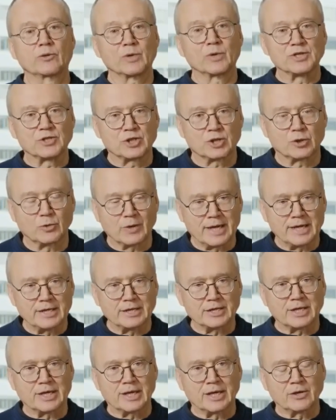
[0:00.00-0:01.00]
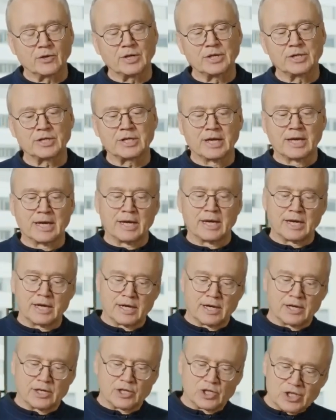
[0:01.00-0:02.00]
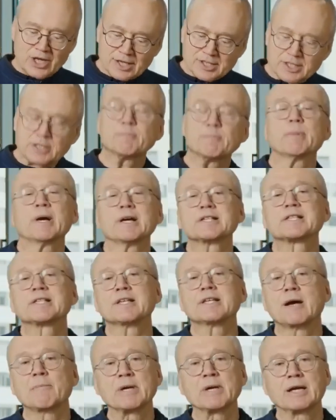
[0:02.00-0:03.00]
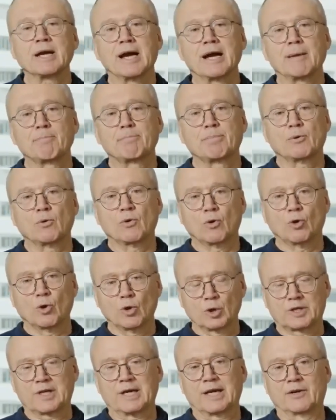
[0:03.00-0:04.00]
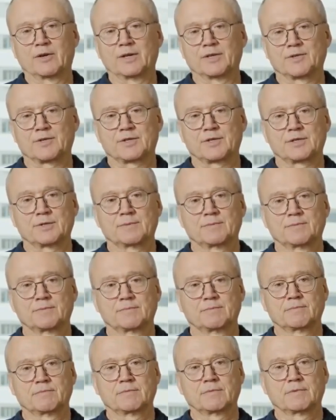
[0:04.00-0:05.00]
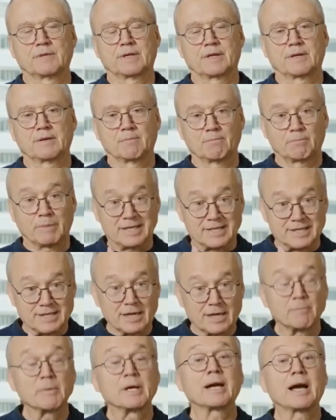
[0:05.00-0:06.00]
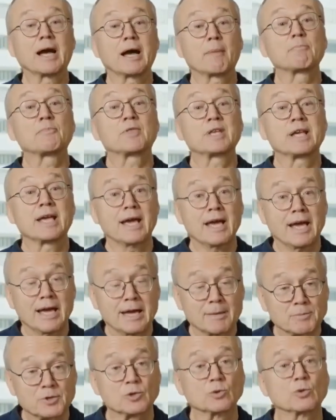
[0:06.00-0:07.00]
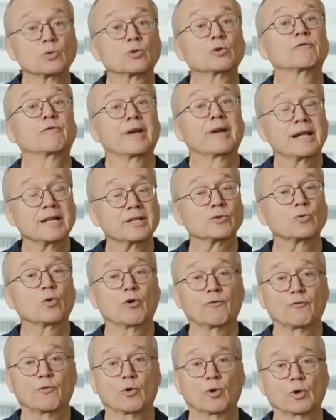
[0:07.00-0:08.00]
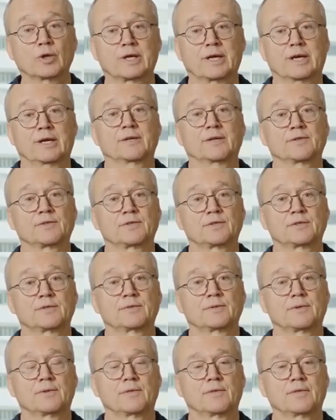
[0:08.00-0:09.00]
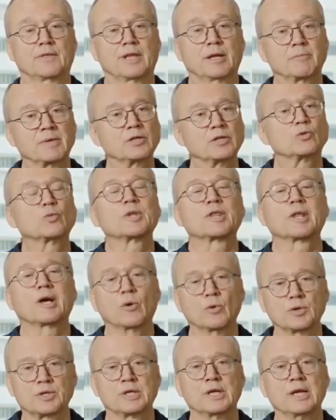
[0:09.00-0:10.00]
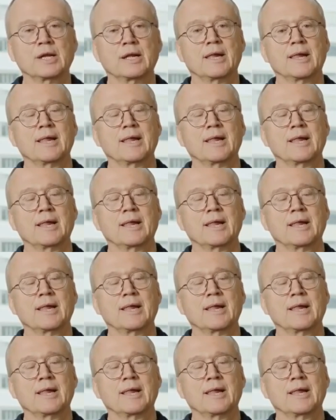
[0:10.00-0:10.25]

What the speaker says: a restraint current just by summing up all currents, by summing up the absolute value of all currents. That means without